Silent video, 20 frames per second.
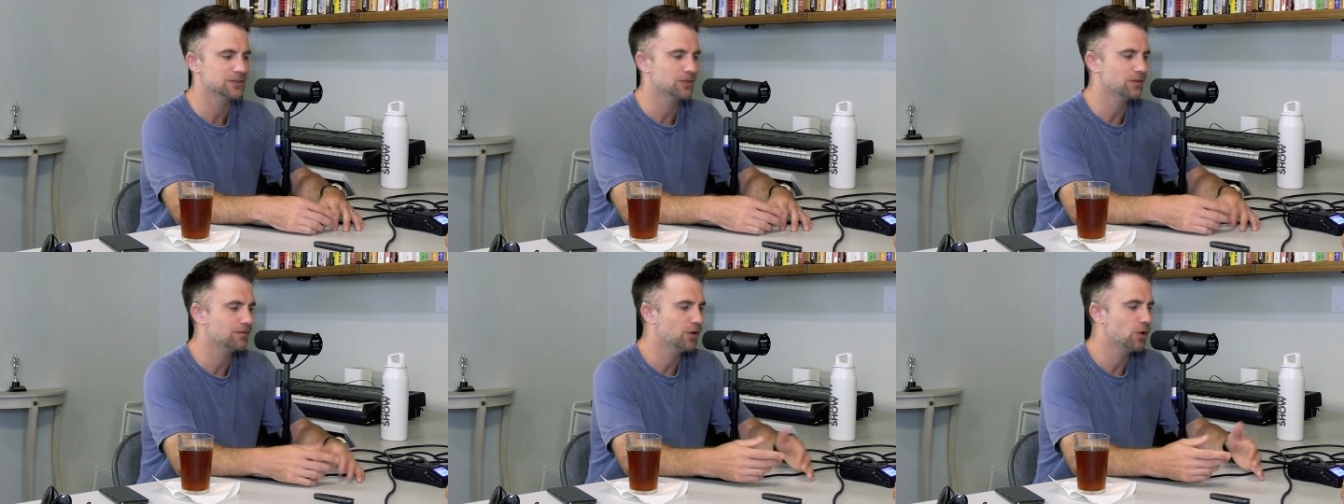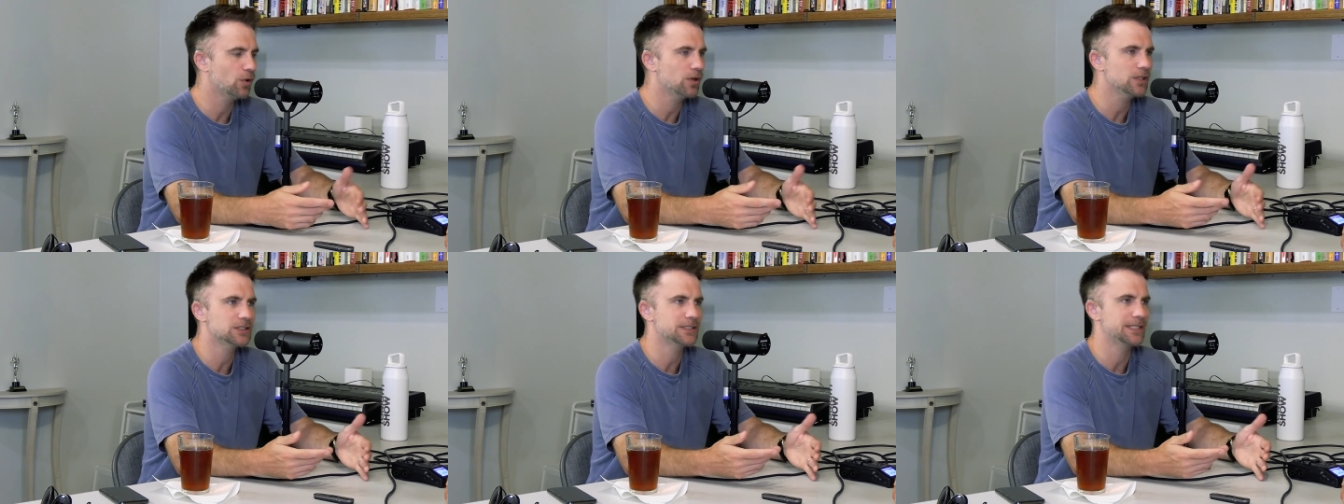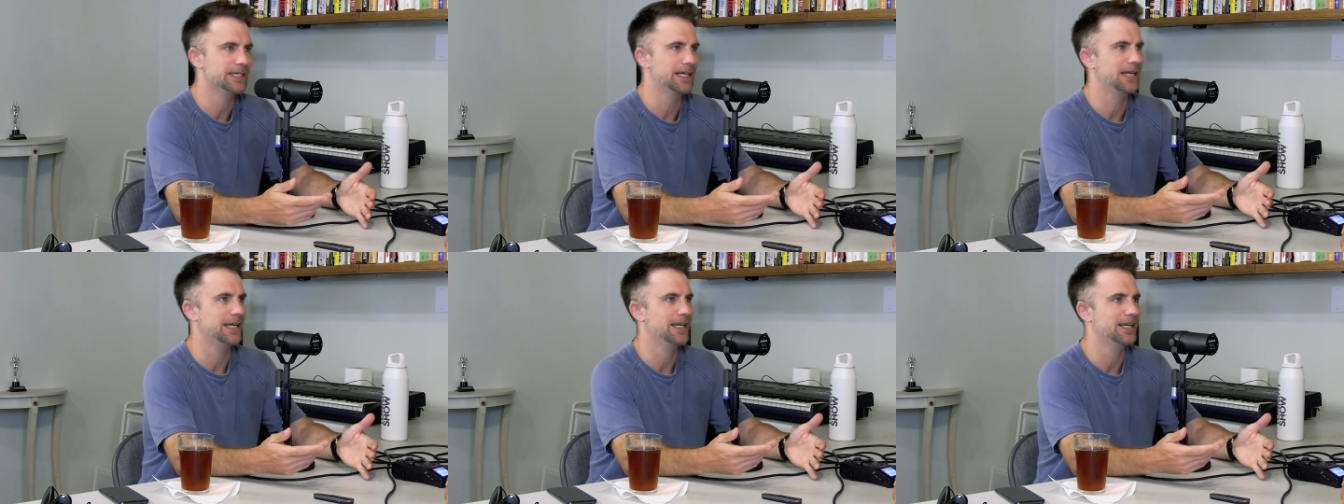So of course
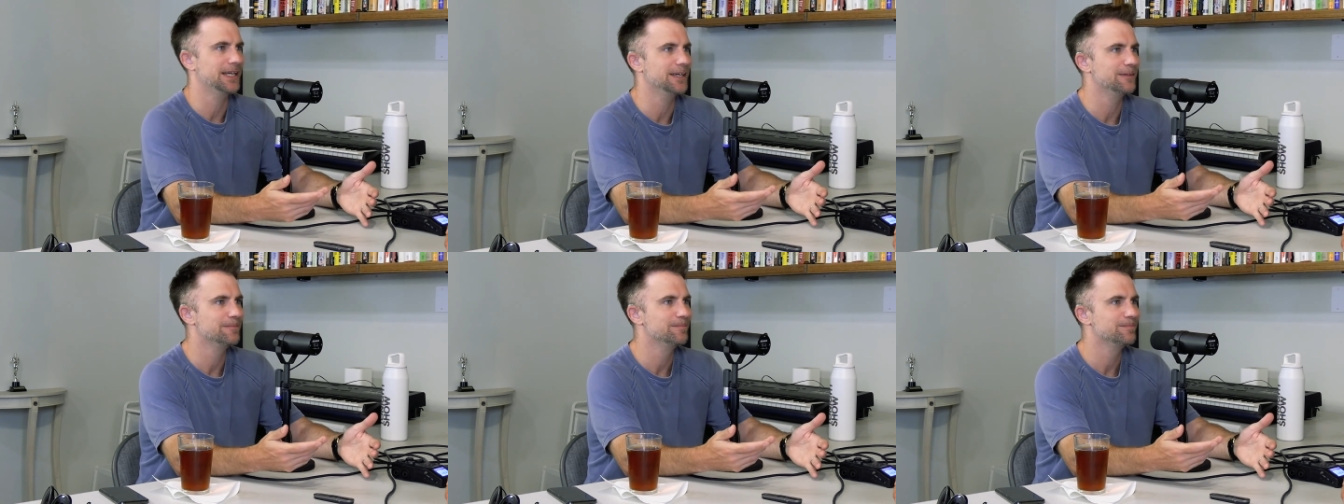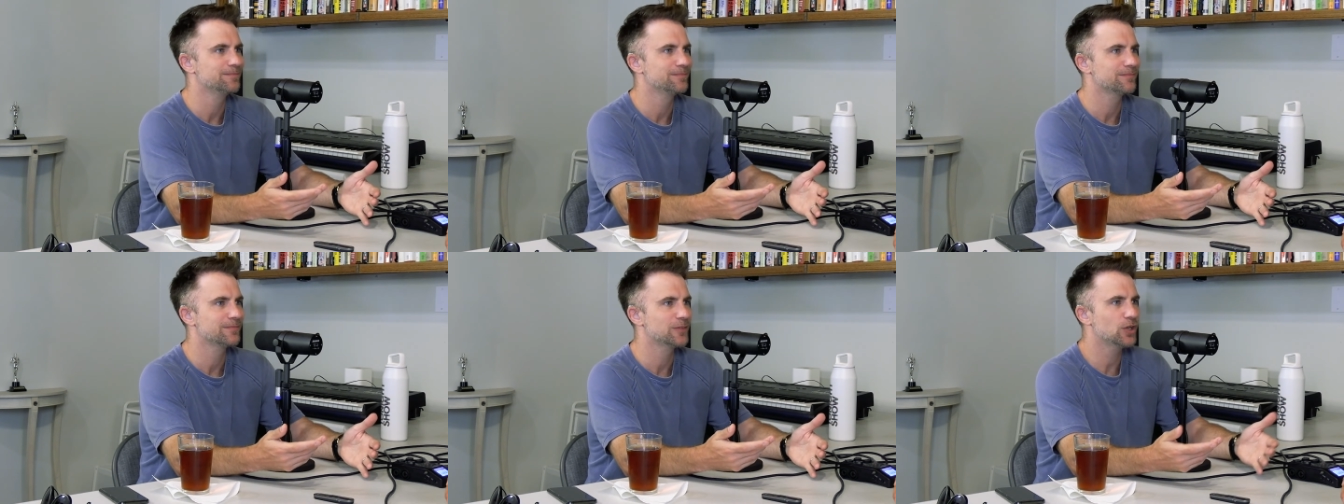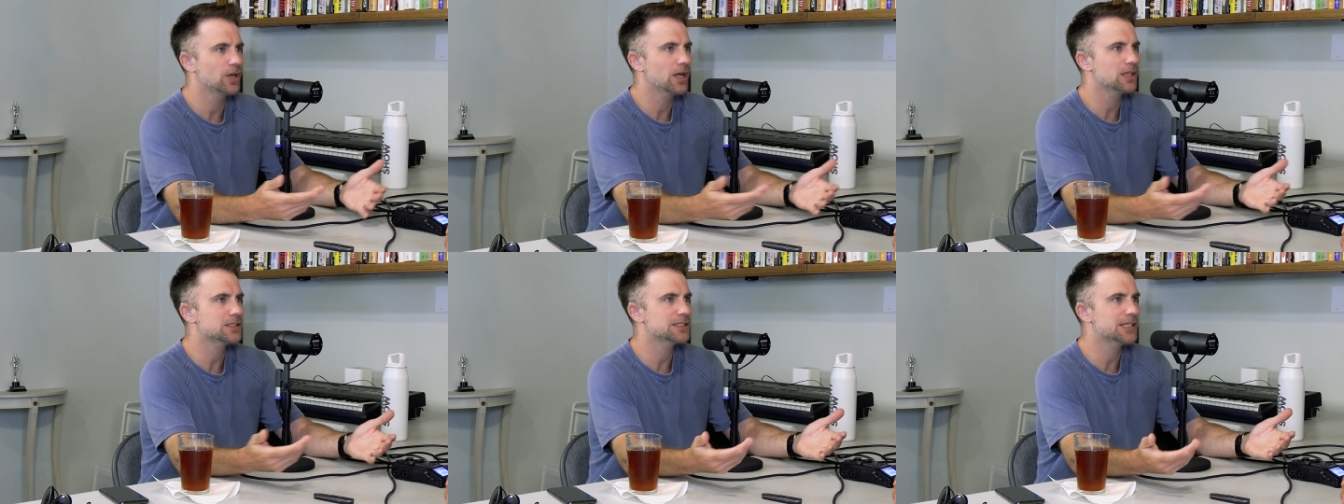you hate it.
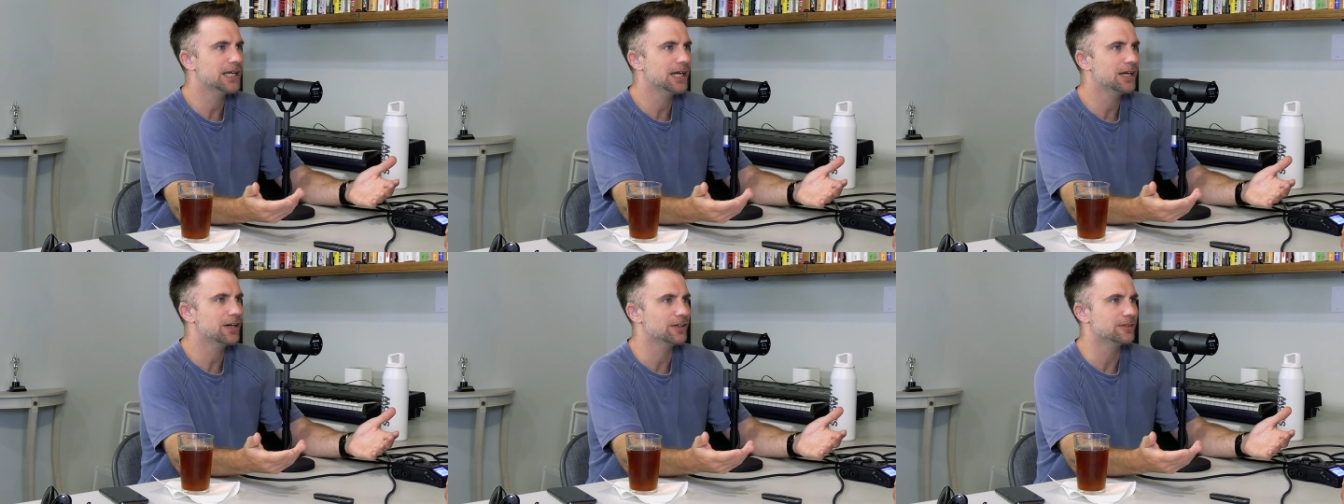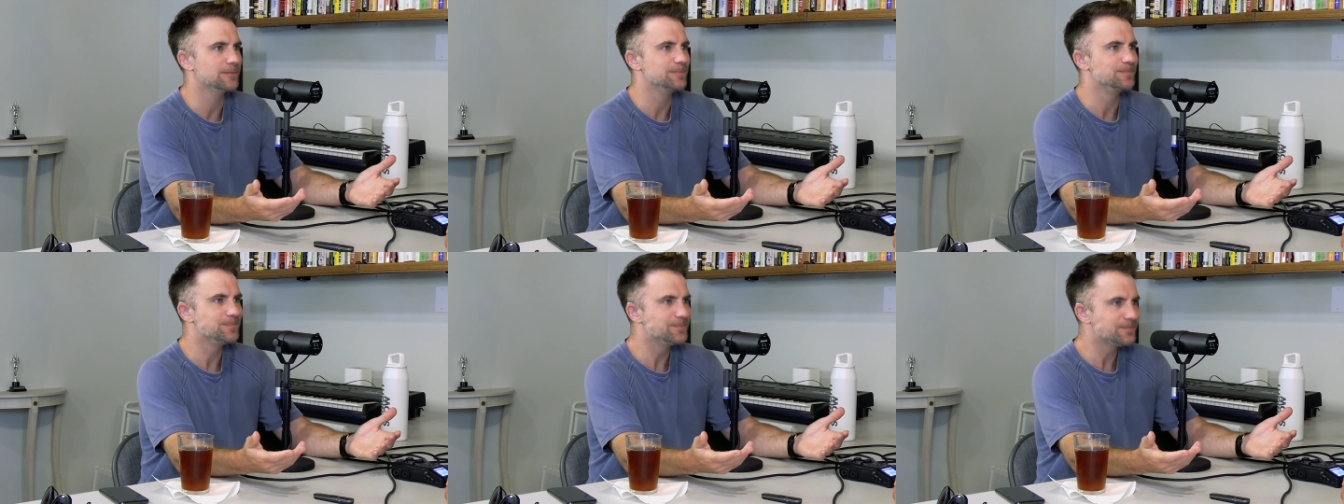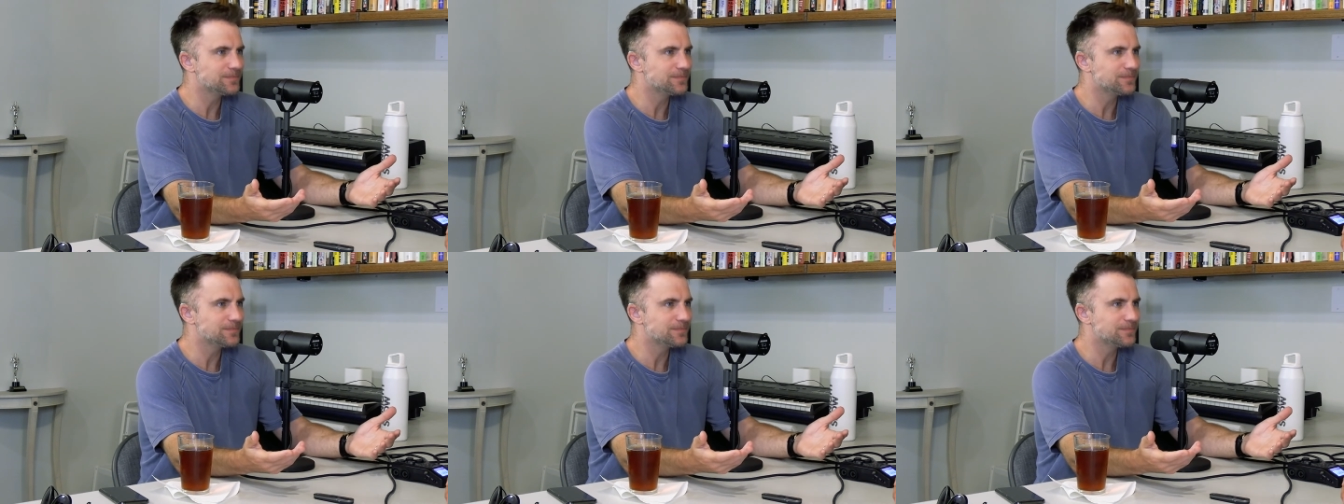You're not scared.